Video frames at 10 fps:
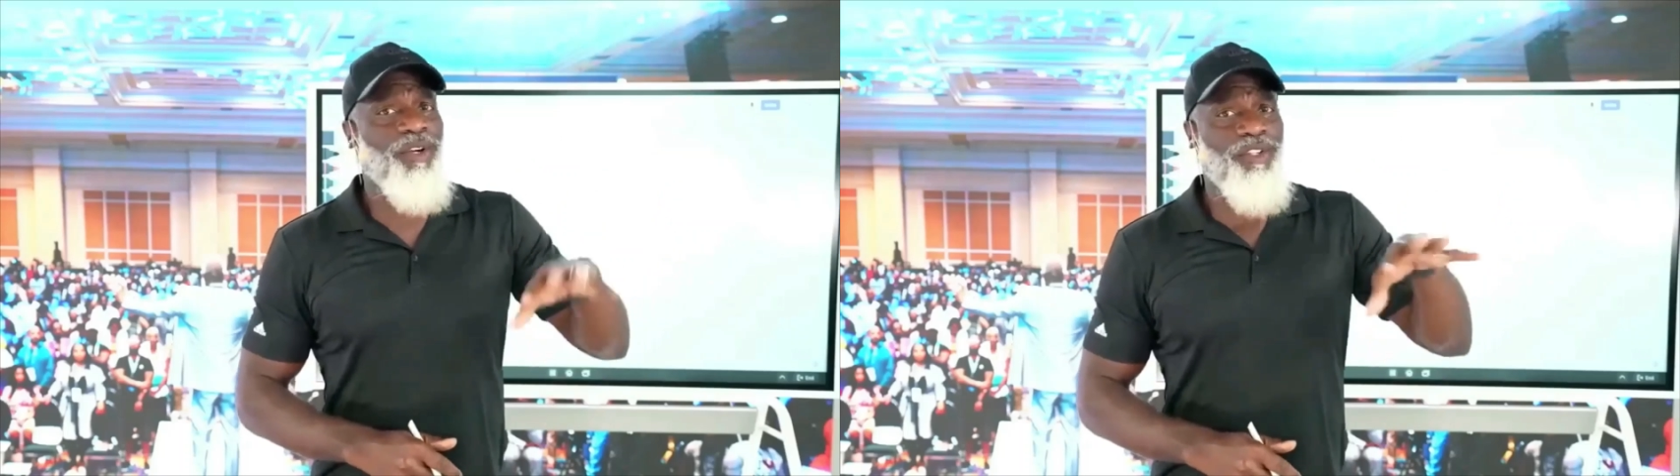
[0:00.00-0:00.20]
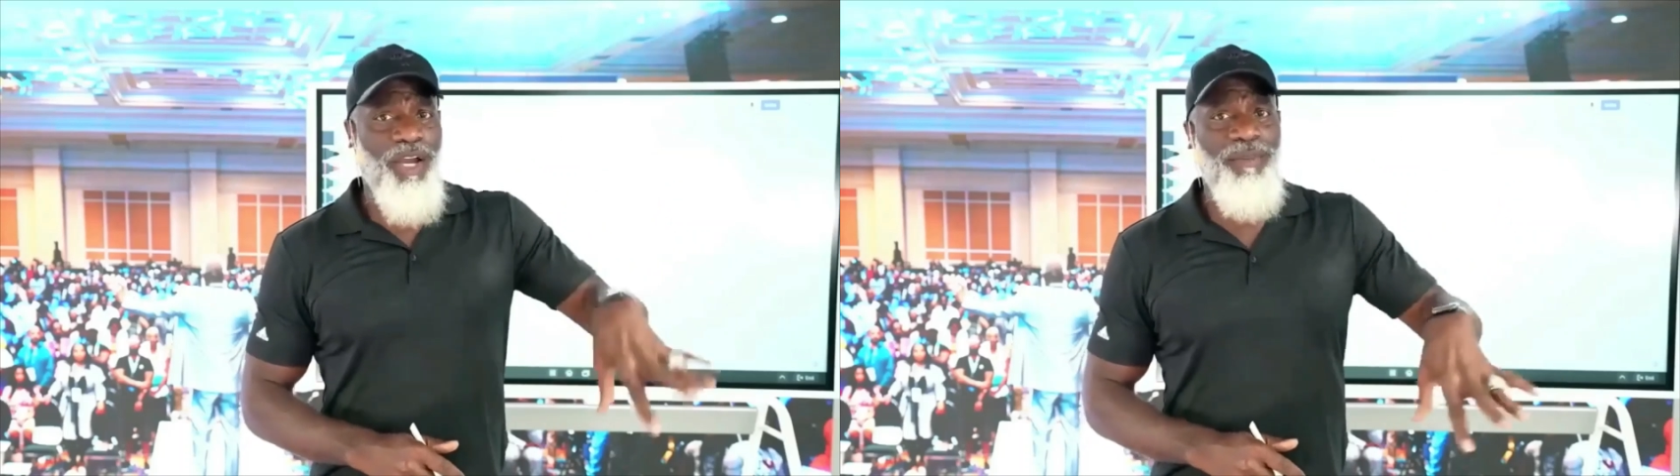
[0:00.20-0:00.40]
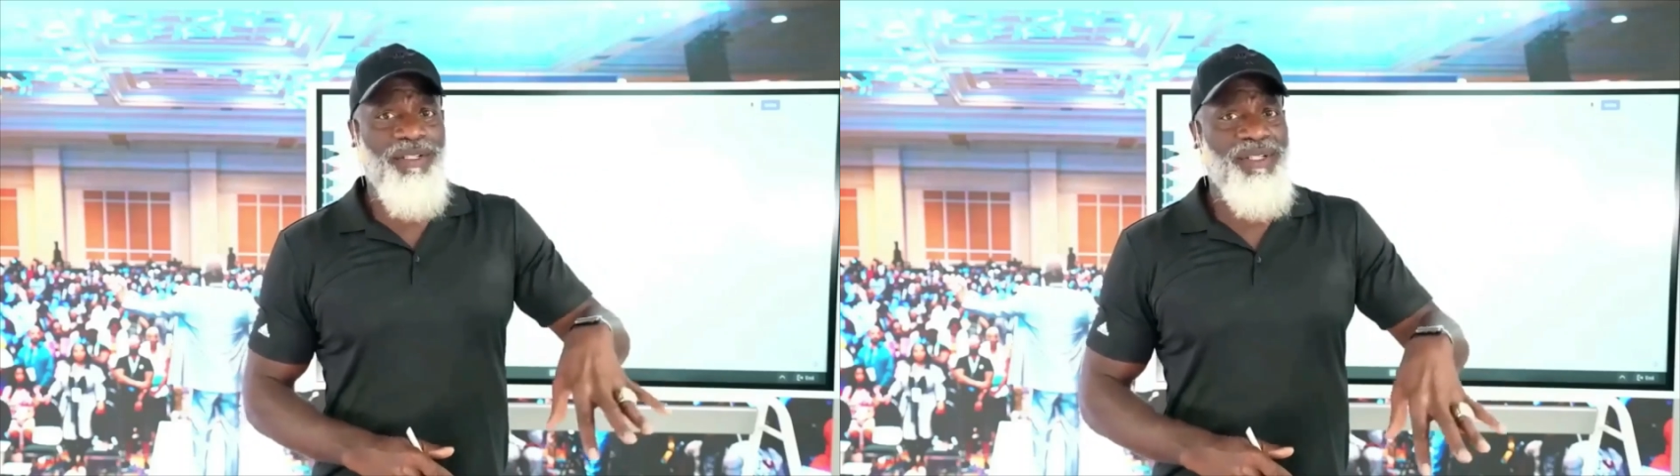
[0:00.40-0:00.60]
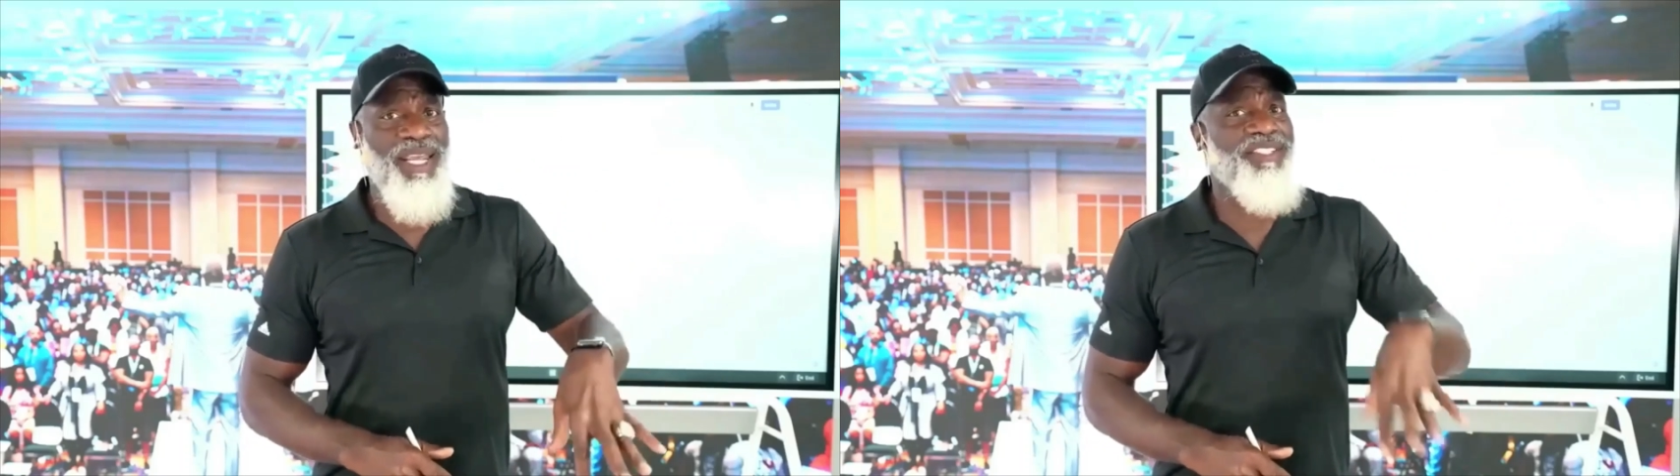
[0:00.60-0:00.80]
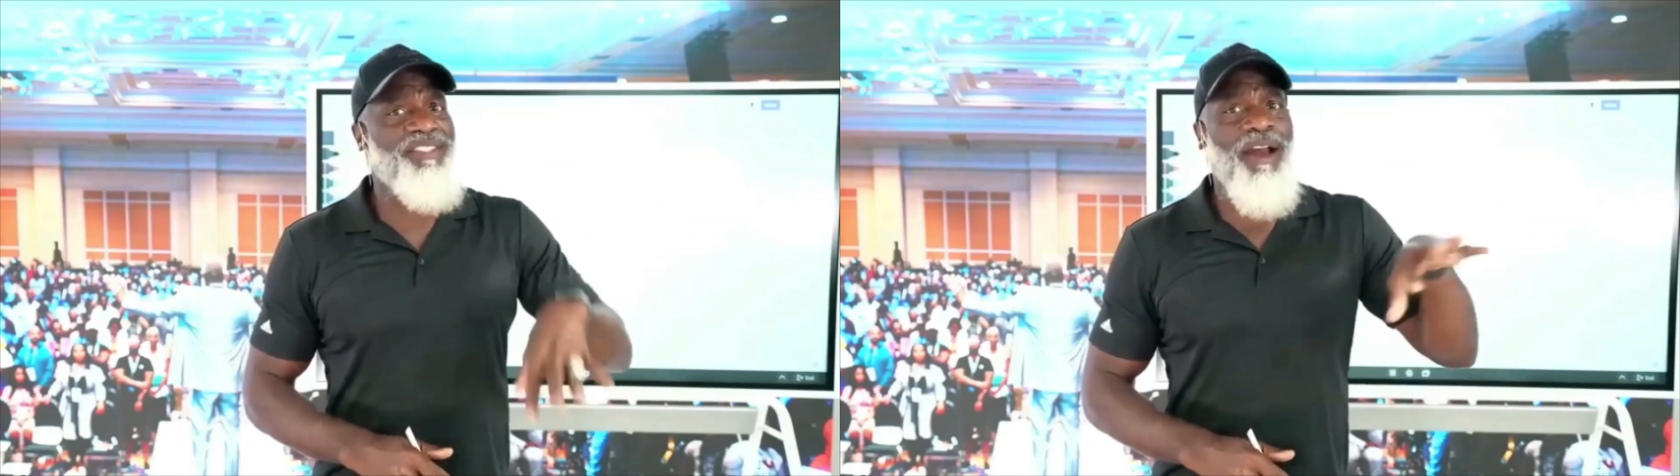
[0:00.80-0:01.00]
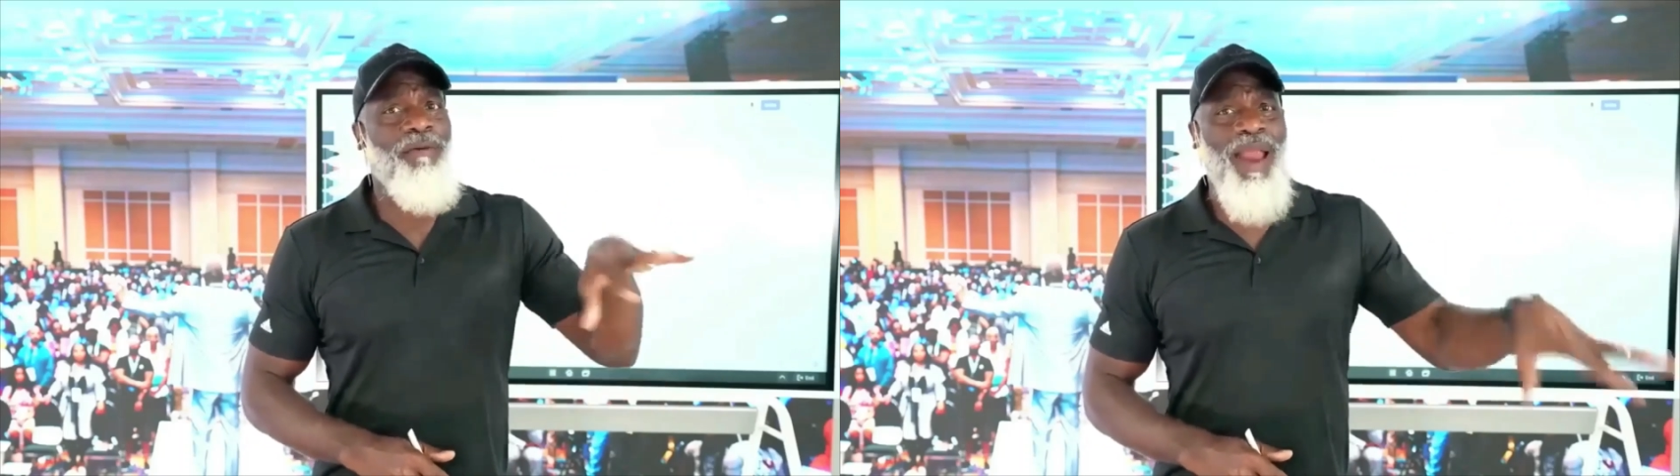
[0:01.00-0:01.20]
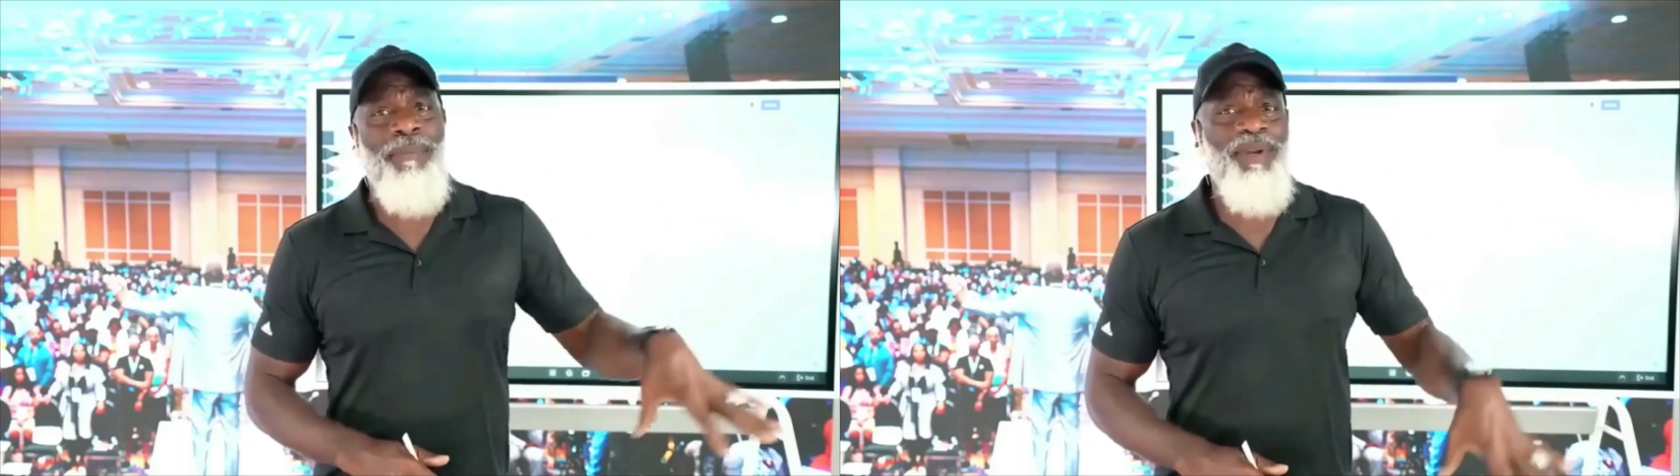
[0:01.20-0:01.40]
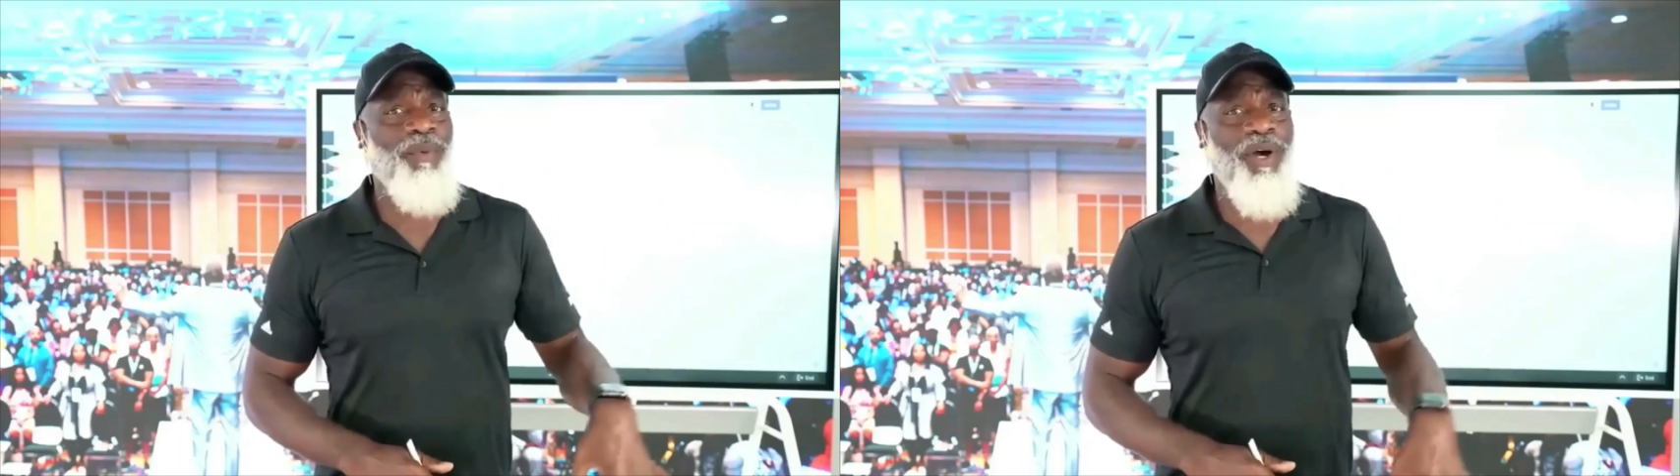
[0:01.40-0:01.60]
talk about today is not rapid wealth.